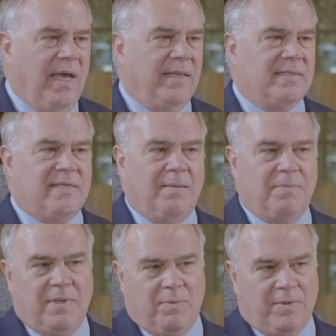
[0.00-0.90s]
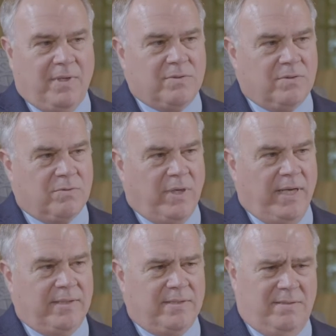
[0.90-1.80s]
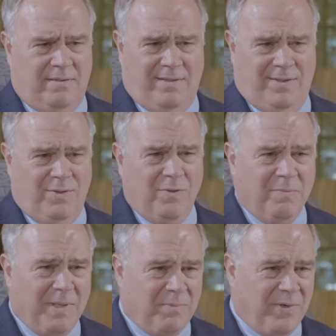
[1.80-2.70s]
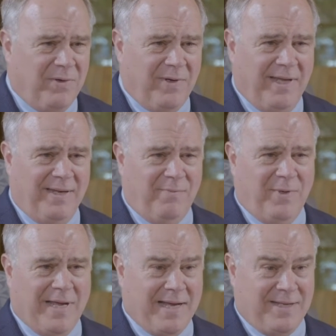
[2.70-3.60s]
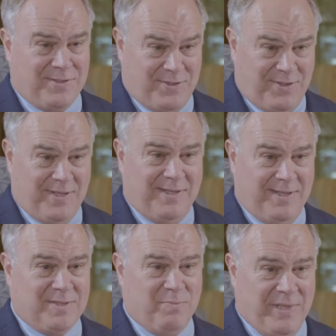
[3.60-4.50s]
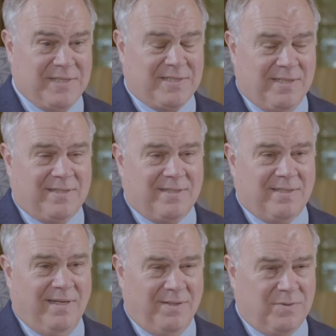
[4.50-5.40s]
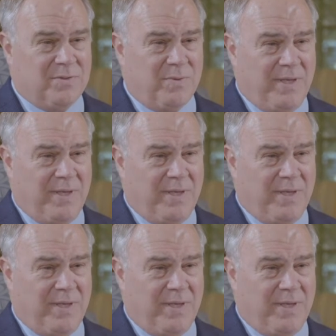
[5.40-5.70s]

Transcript: And the same thing with interest rates. You remember, and when I got started in this business, interest